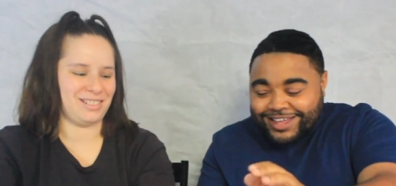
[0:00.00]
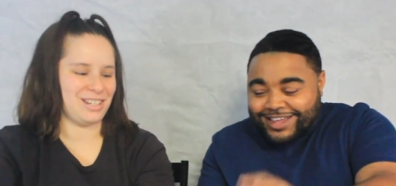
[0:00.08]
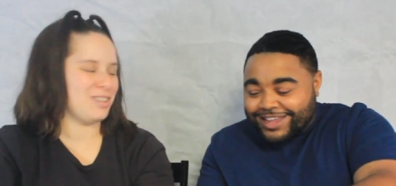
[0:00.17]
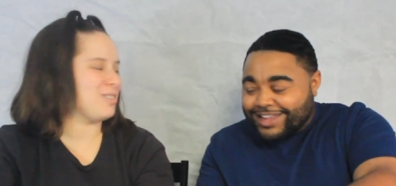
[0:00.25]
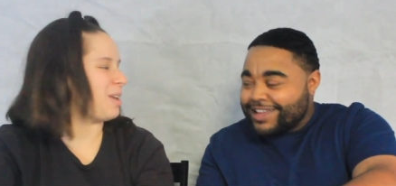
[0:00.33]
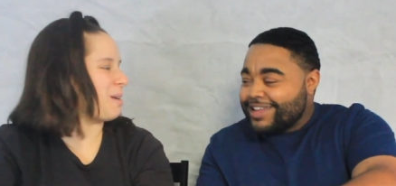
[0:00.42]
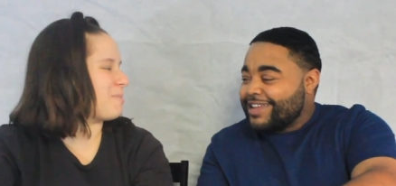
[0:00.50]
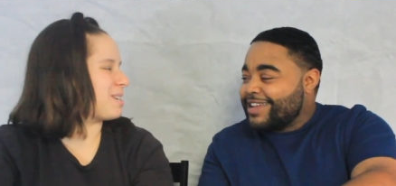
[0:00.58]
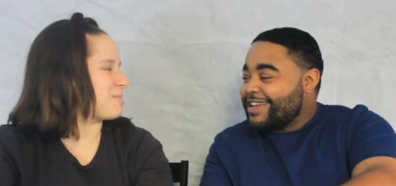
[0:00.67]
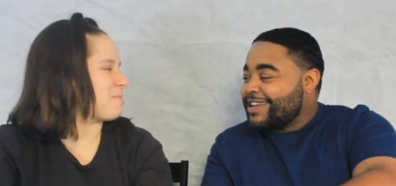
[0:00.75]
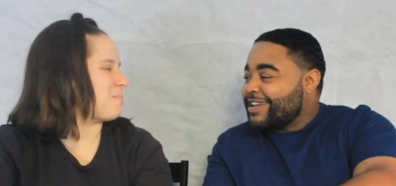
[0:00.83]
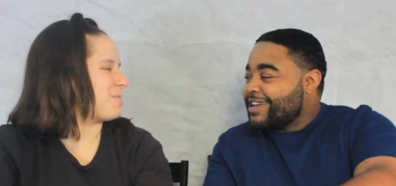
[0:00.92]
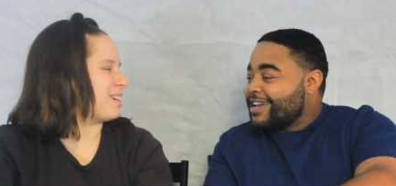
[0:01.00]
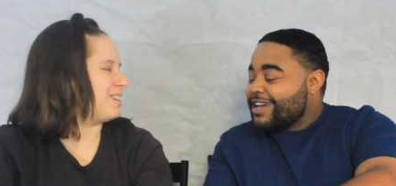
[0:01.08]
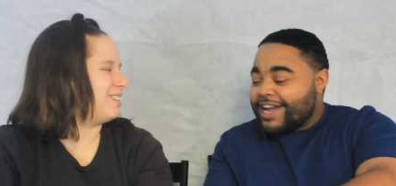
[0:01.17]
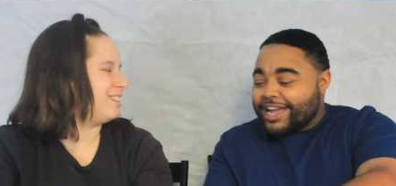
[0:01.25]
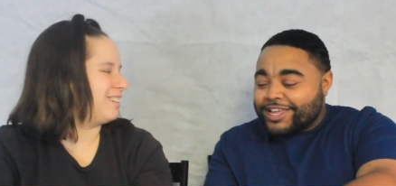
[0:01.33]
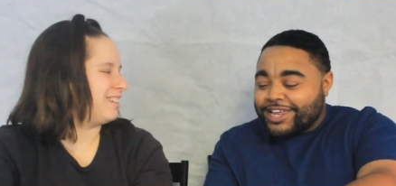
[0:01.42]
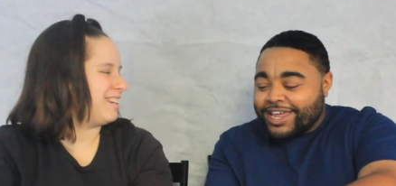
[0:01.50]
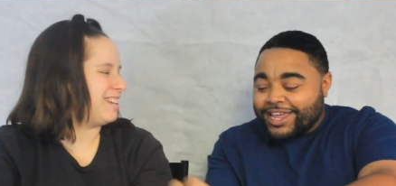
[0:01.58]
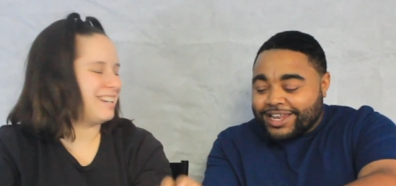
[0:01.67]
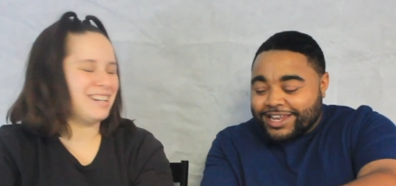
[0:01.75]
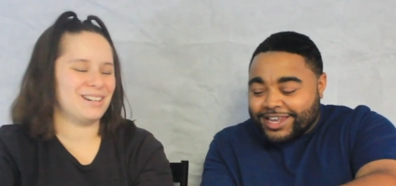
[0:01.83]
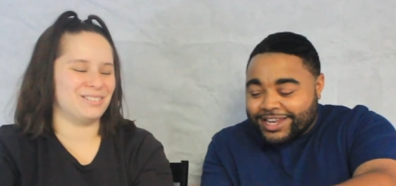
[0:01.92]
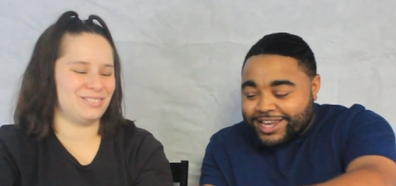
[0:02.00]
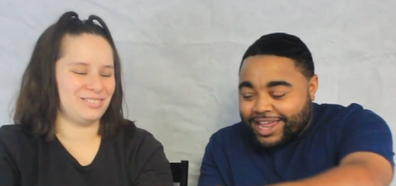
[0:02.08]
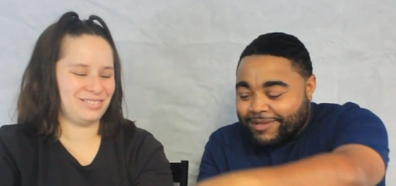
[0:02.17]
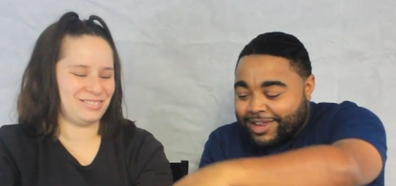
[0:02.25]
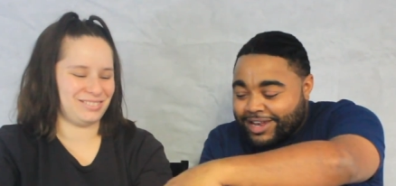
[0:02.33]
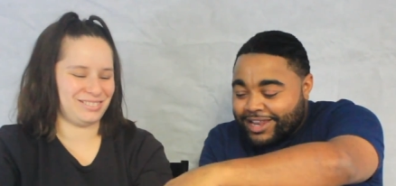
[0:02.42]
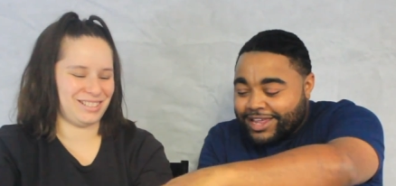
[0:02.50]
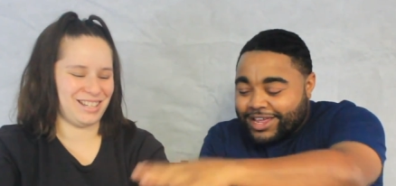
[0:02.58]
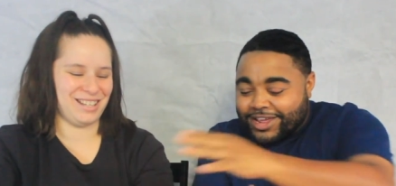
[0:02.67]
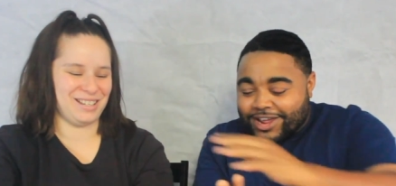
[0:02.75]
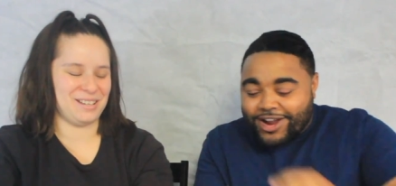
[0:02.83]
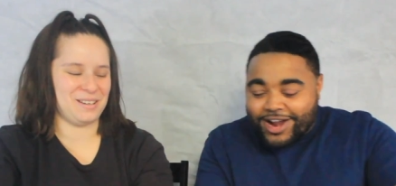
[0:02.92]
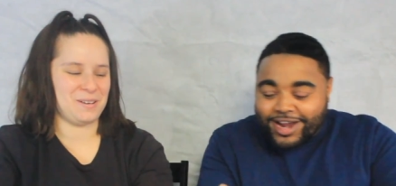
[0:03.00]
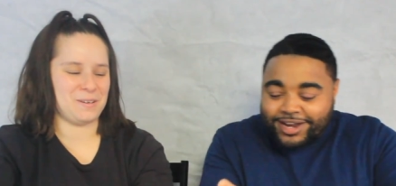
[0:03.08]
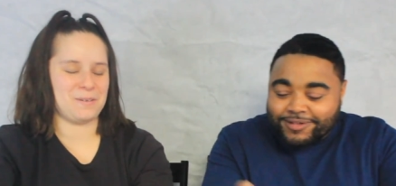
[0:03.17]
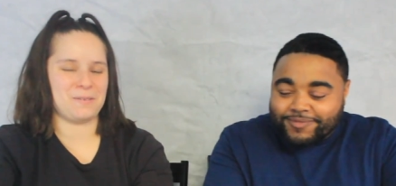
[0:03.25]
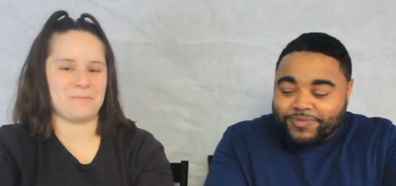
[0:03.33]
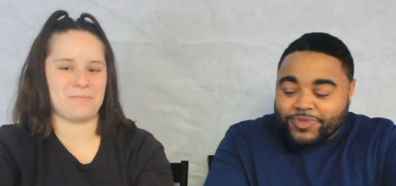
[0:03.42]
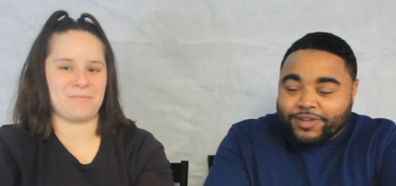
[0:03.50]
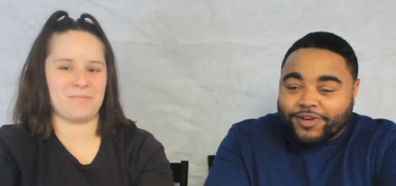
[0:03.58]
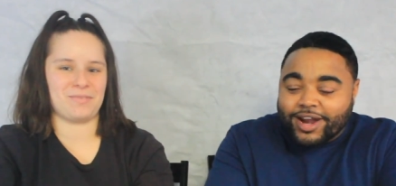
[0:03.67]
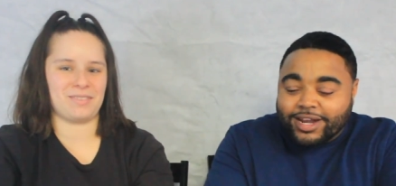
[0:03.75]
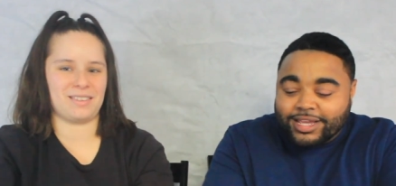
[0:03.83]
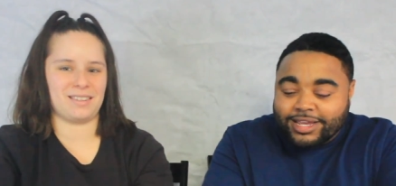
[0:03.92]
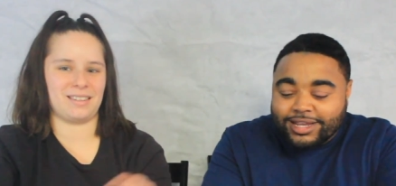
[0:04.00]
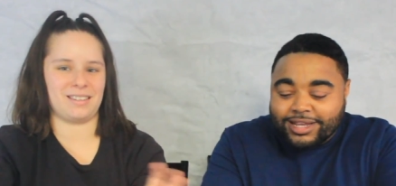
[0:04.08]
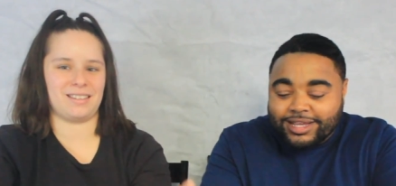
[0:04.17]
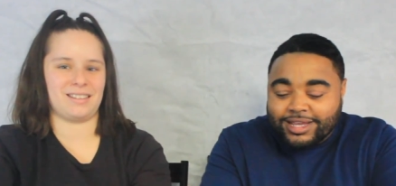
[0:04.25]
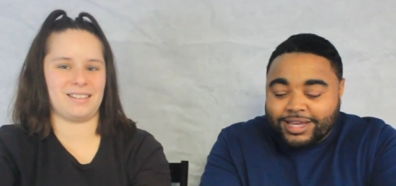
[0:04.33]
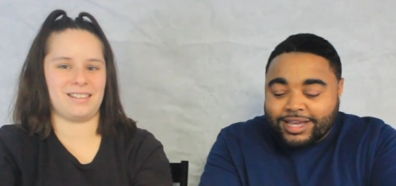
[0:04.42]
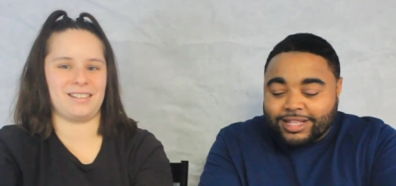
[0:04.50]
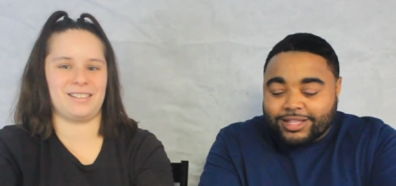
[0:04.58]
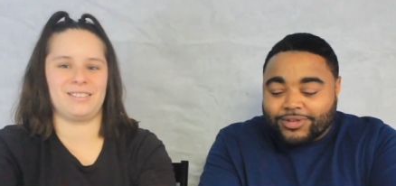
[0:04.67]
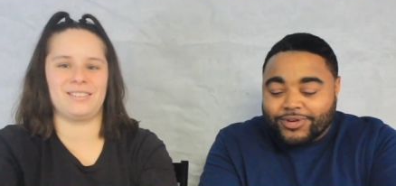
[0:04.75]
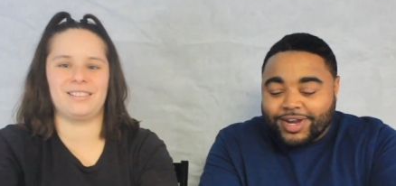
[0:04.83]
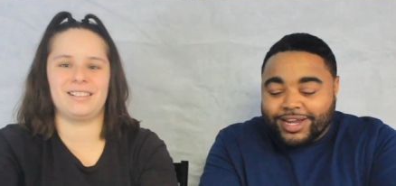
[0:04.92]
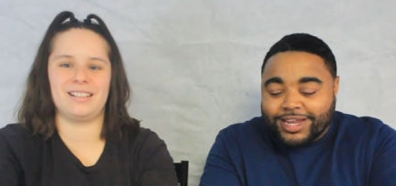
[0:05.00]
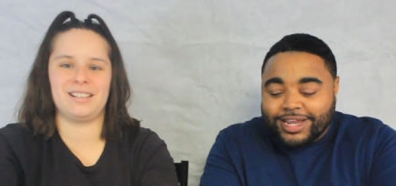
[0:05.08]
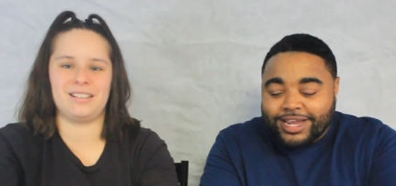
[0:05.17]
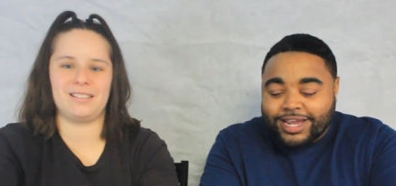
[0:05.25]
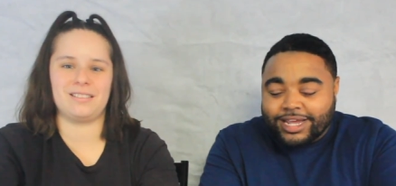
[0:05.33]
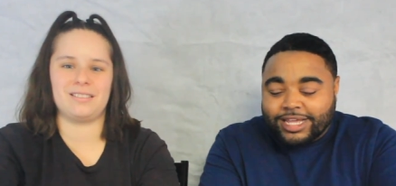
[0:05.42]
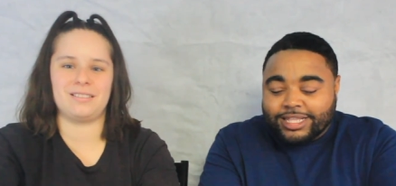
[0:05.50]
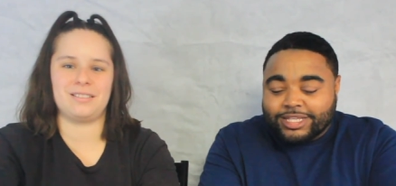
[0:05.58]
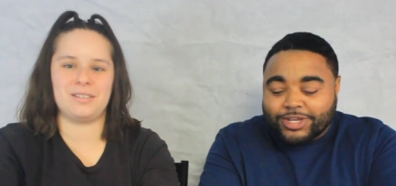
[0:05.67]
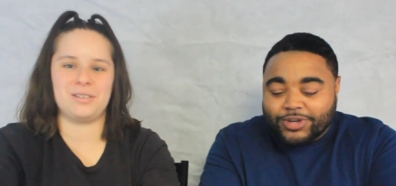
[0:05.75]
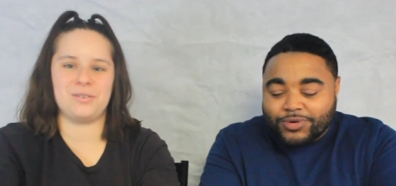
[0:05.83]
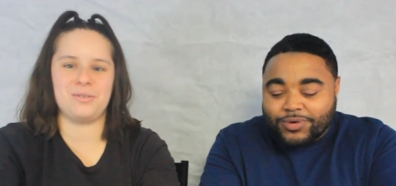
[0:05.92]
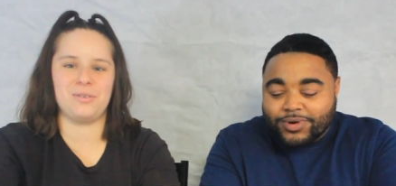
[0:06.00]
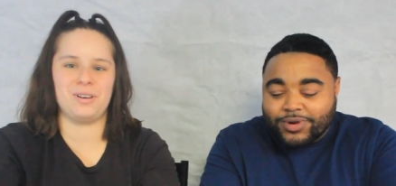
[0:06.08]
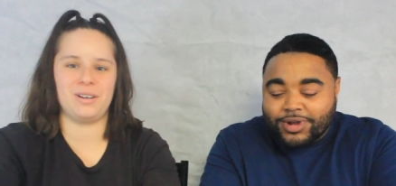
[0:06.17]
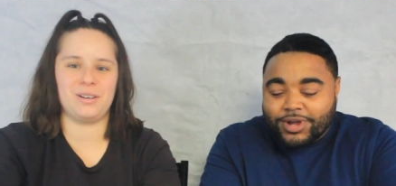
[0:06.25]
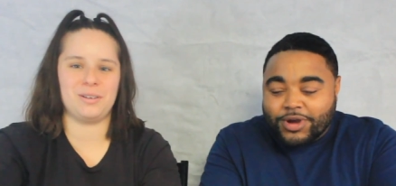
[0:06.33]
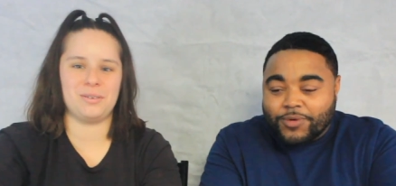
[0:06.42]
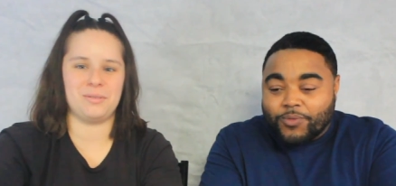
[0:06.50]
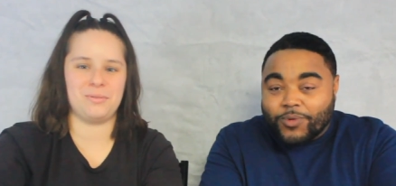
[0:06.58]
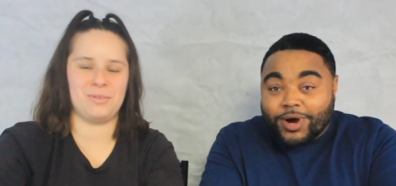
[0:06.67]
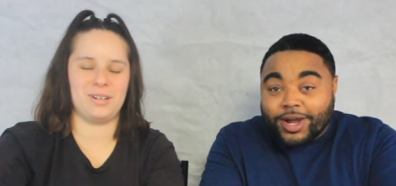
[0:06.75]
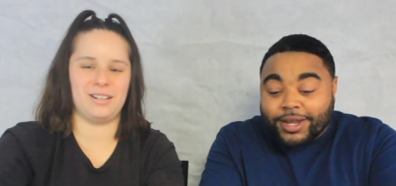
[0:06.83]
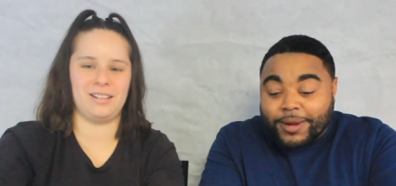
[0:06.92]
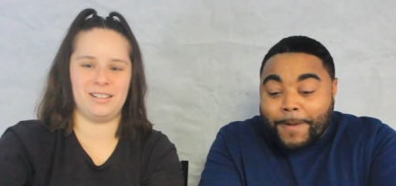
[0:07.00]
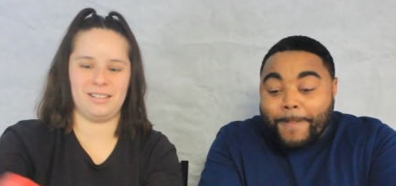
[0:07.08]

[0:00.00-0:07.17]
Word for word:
Speaker 1: No, you can't mix them up again. I can't? No.
Speaker 2: Damn it. Mm-hmm. Alright, you ready? Three, two, two. one.